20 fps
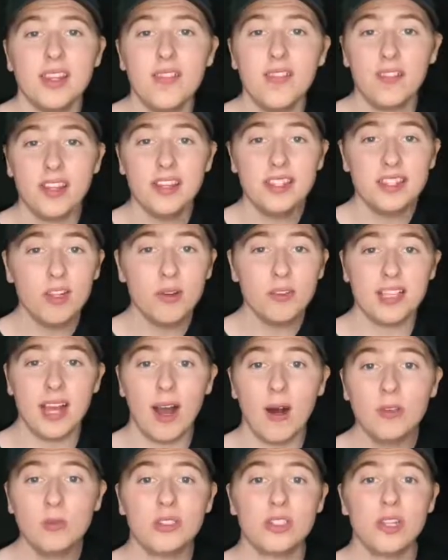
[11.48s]
Flintstones
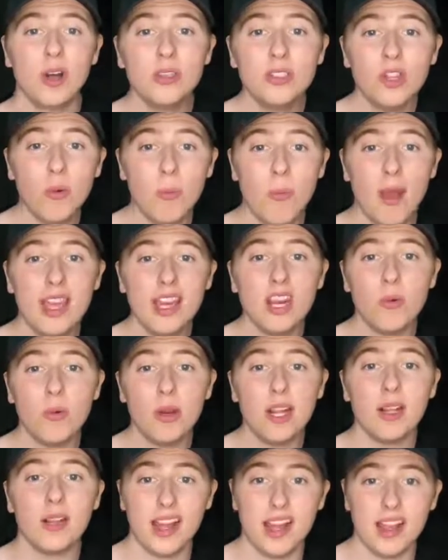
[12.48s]
house was also made in
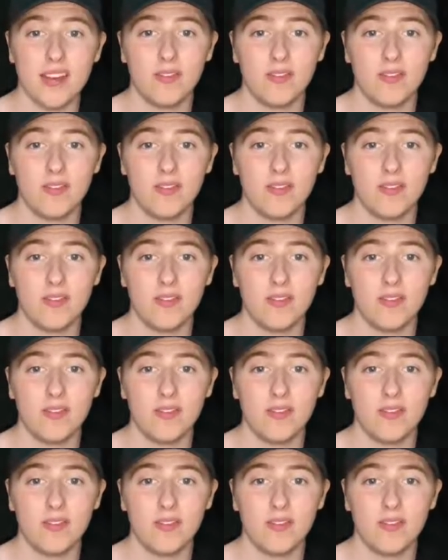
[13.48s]
real life.